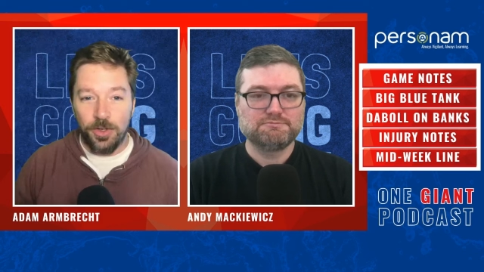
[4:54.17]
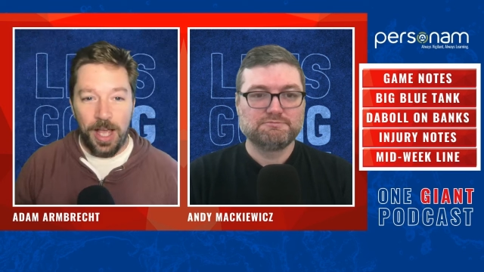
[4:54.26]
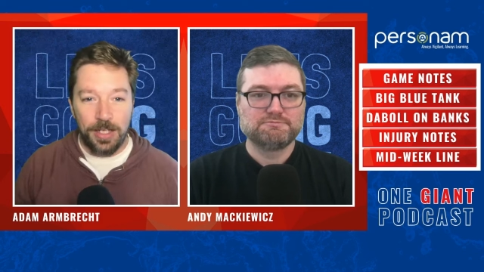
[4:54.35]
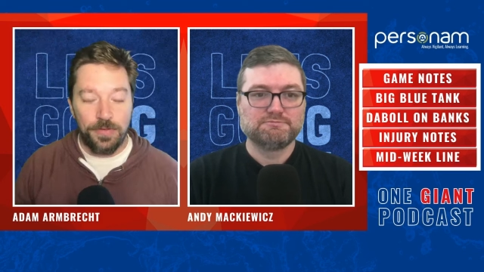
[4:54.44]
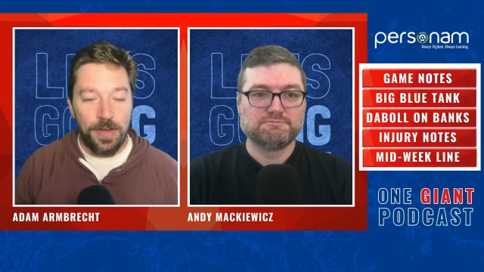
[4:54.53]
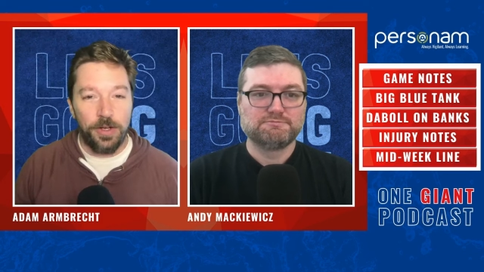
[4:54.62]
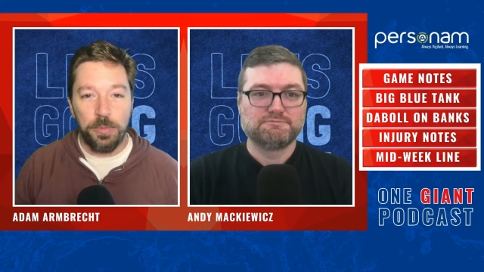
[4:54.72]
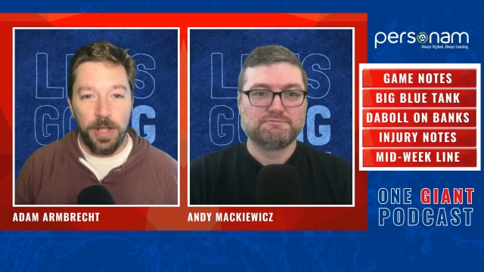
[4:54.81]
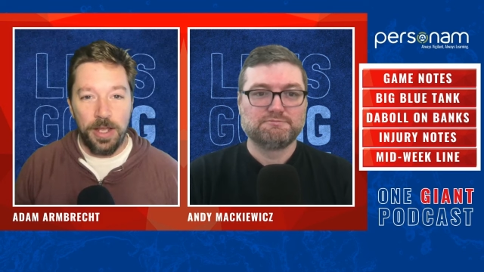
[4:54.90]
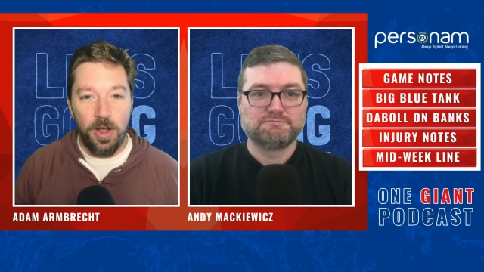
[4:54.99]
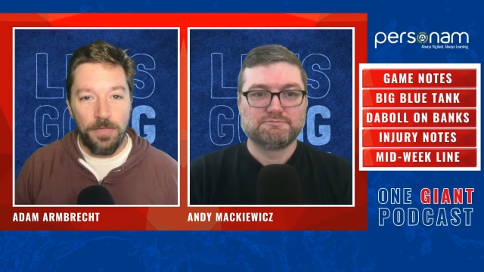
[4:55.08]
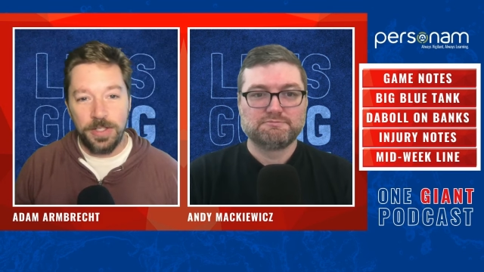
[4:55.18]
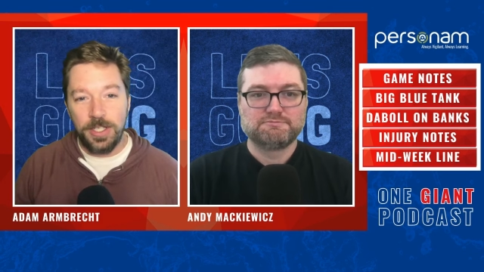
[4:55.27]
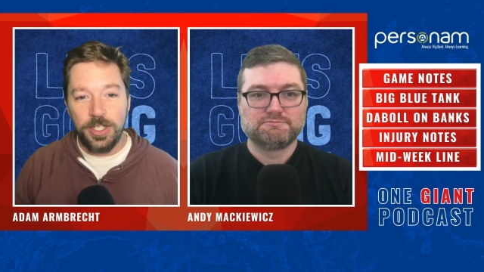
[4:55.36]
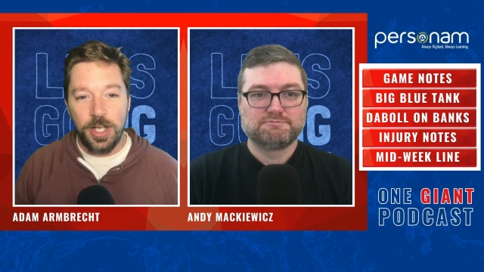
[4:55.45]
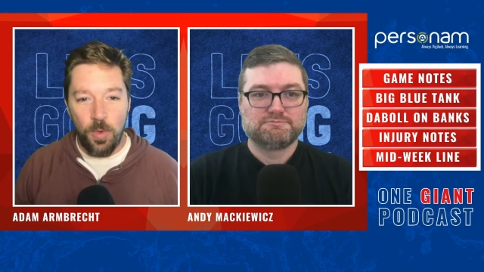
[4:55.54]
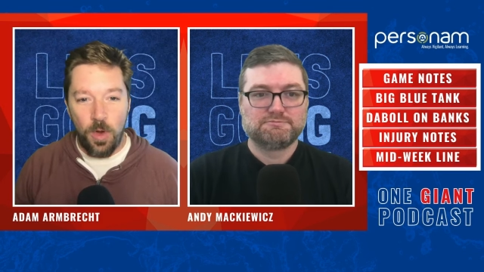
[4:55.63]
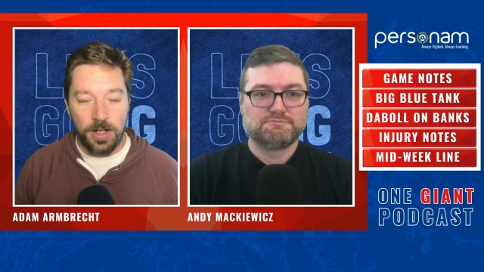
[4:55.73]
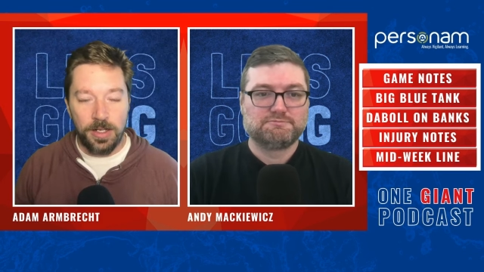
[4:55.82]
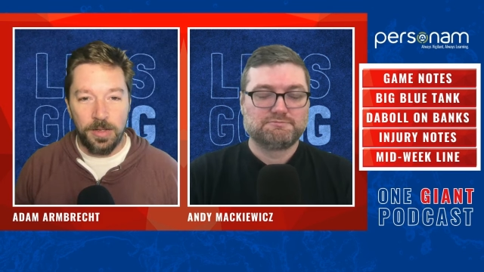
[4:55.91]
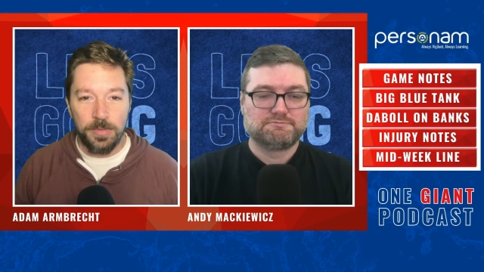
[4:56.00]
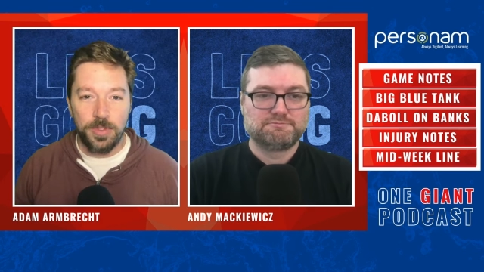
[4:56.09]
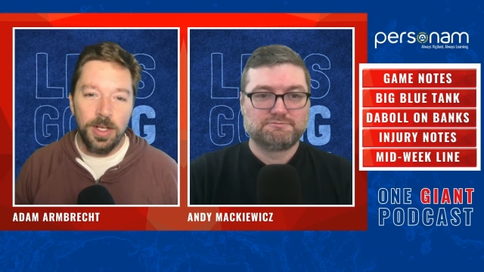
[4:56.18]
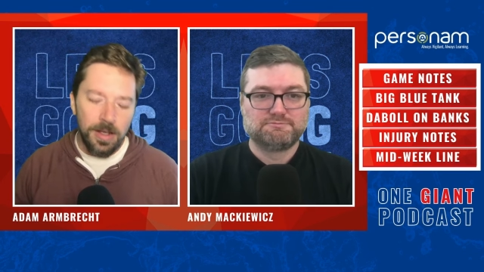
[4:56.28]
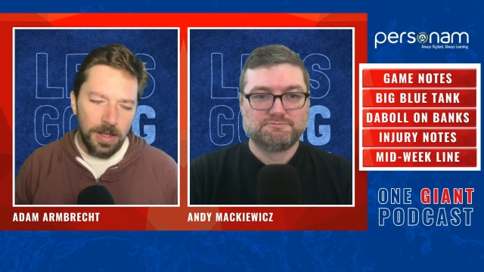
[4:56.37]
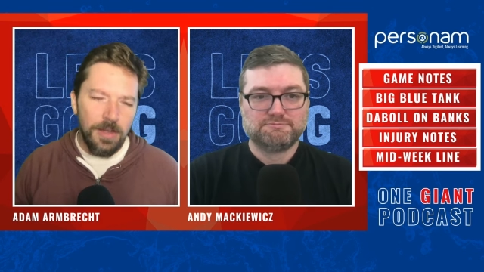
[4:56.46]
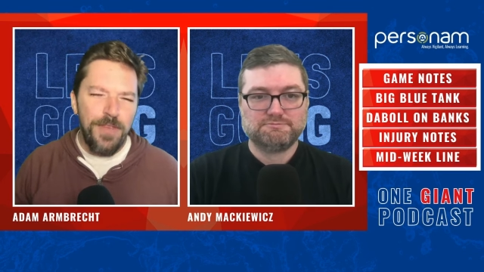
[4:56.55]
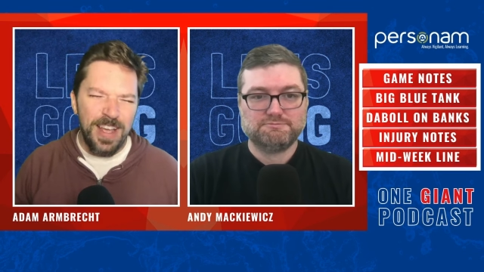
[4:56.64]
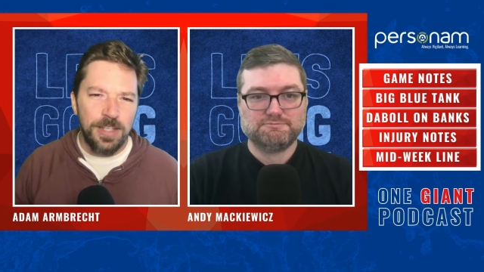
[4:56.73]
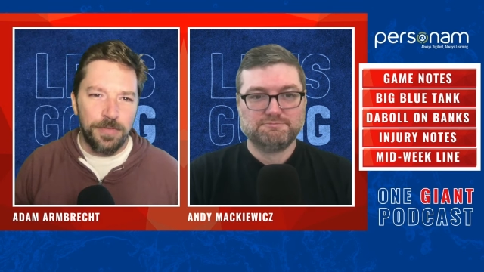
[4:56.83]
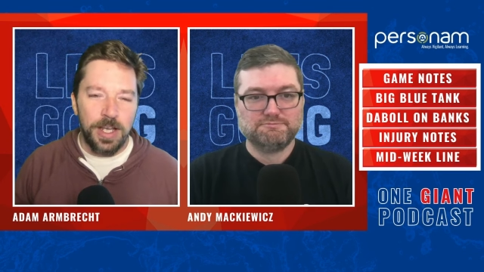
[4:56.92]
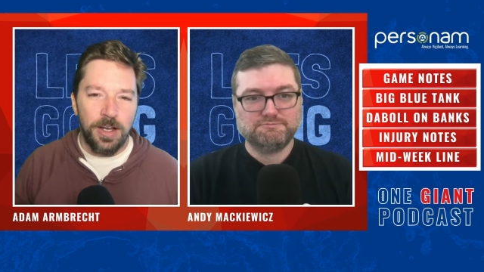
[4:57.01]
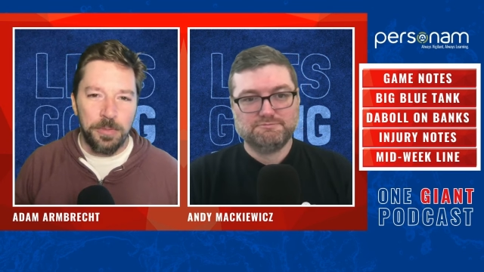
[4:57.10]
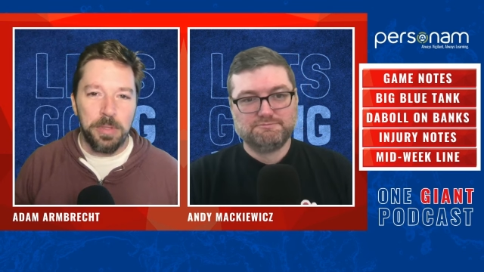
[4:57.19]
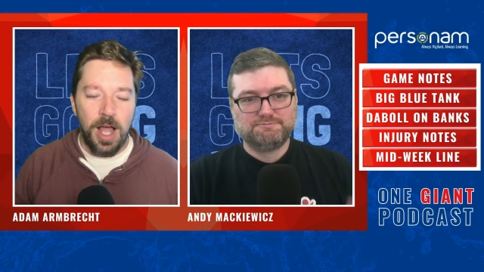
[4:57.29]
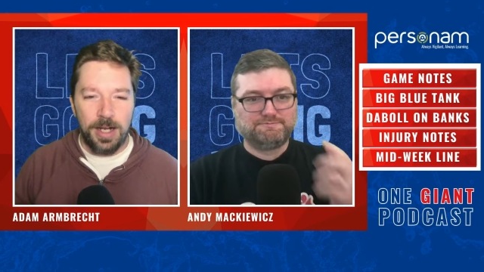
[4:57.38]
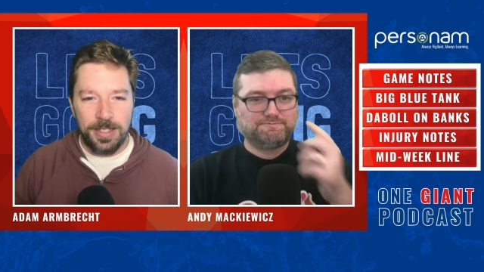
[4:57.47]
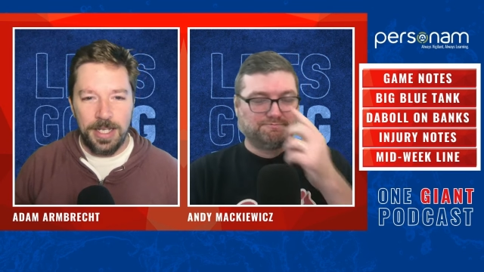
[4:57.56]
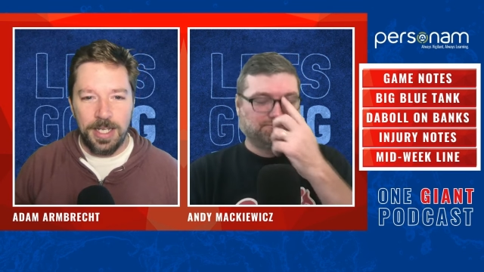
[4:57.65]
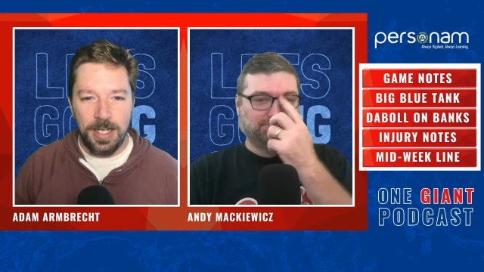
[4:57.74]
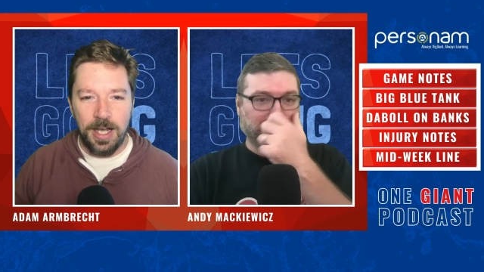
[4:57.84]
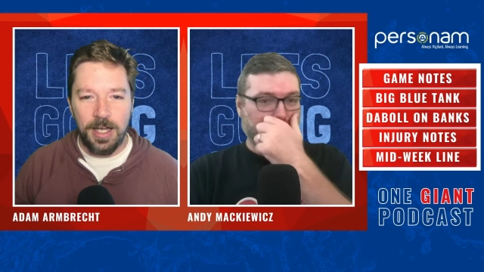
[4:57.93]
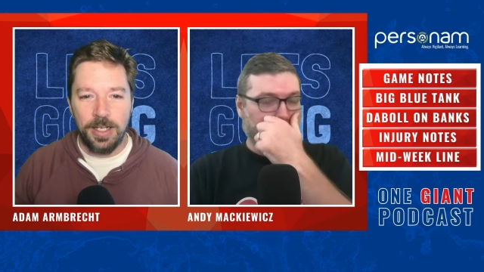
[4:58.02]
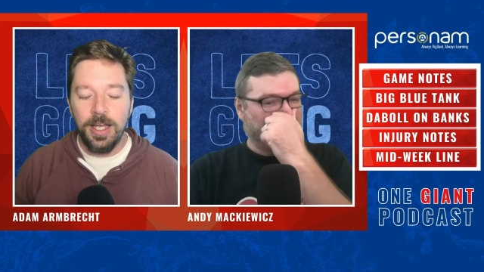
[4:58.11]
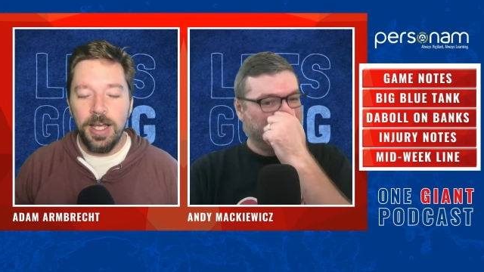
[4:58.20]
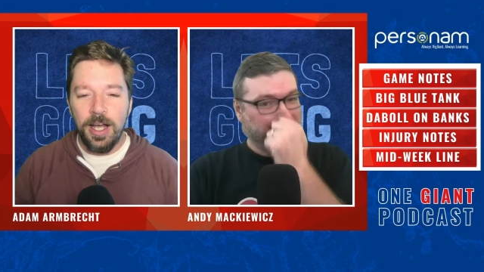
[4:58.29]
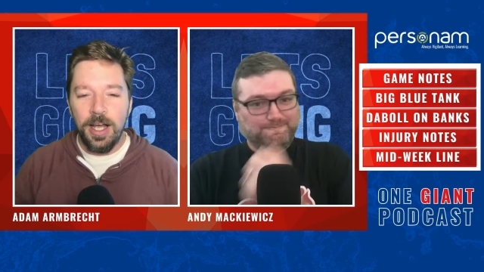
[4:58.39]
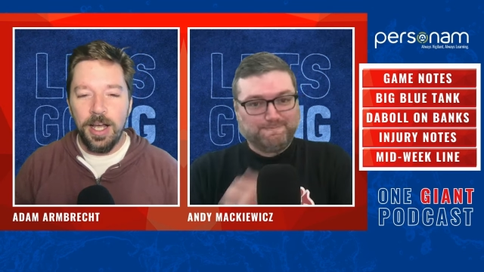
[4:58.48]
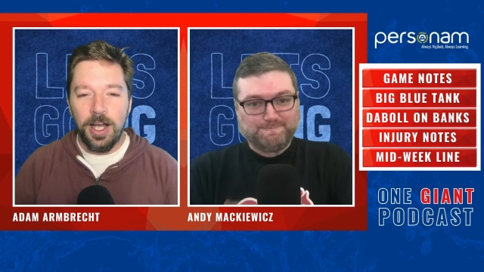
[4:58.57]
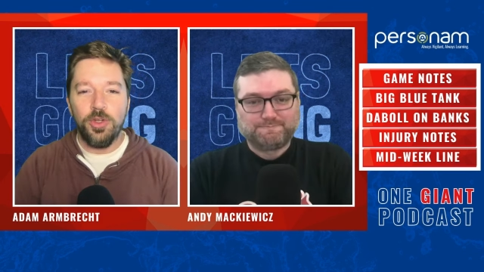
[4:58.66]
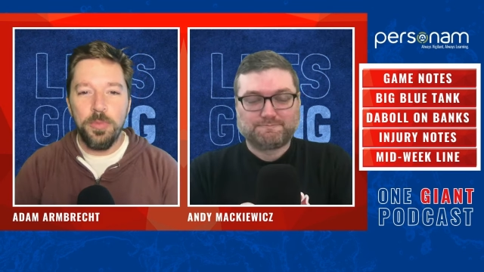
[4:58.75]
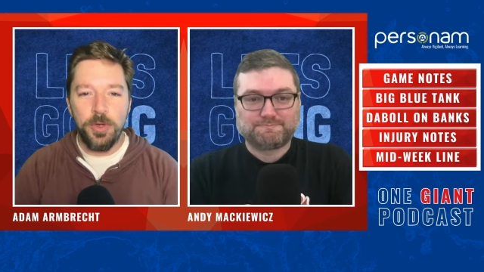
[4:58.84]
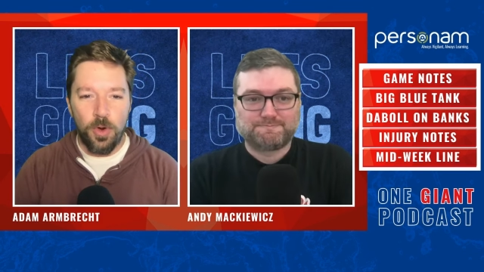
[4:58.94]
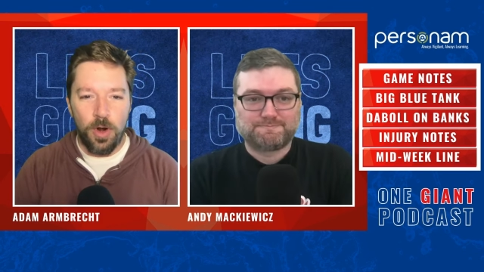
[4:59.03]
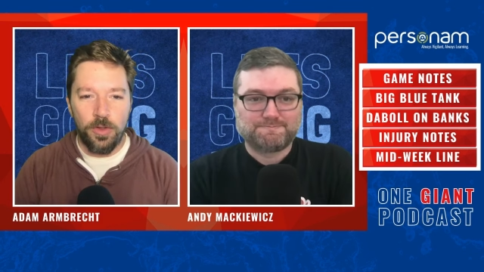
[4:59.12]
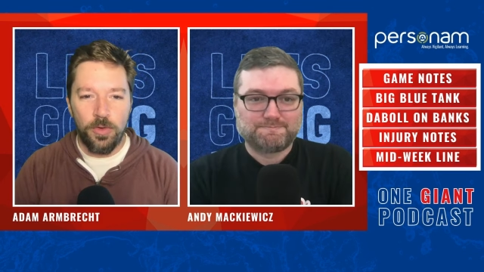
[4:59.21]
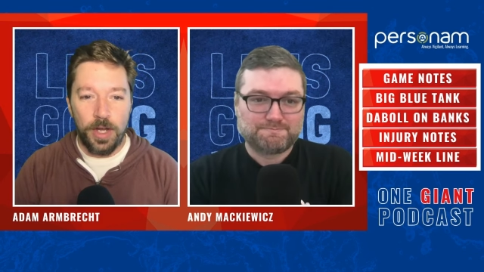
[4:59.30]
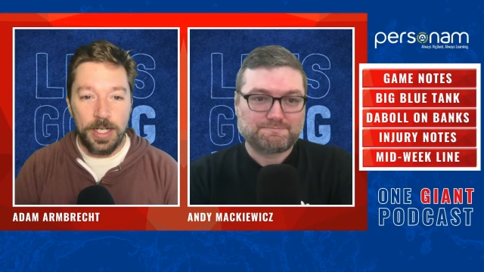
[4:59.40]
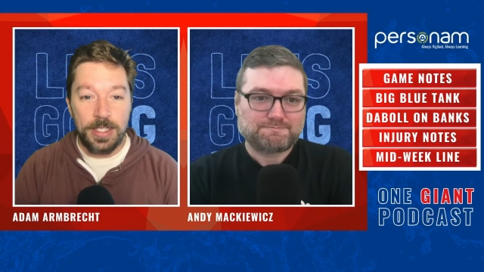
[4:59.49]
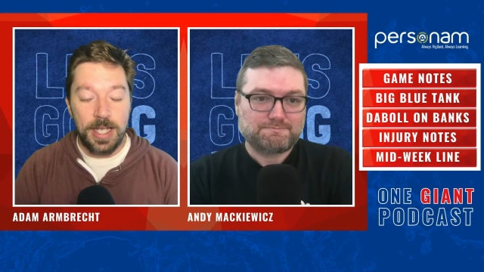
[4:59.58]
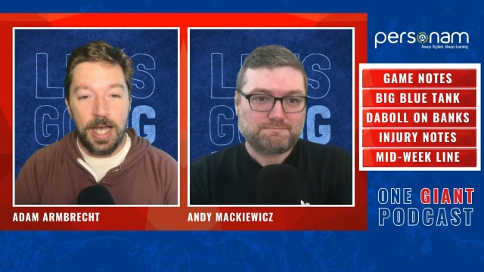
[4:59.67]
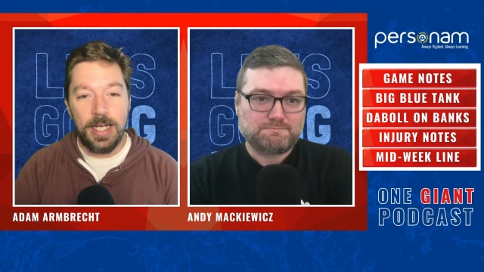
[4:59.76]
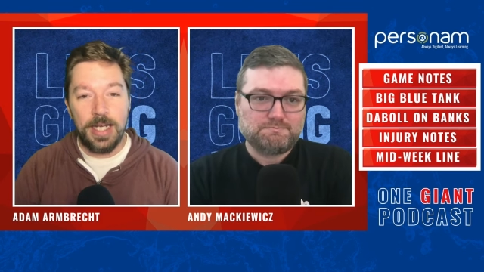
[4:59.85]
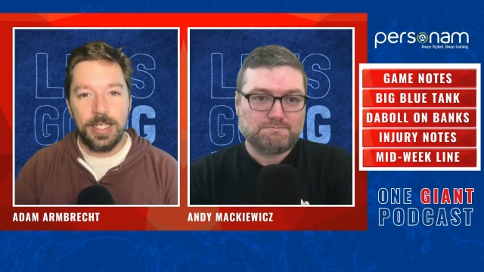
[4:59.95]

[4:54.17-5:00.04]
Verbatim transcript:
Speaker 1: last final play off and TJ Watt comes effectively unblocked, taking on Eluemunor on the right side and